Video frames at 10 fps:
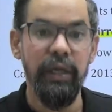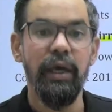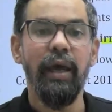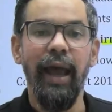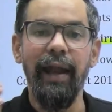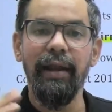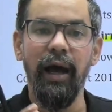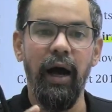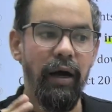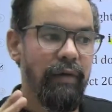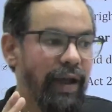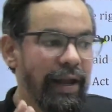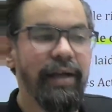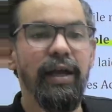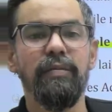And when it
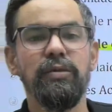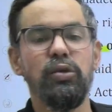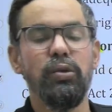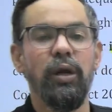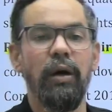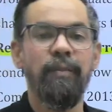comes to the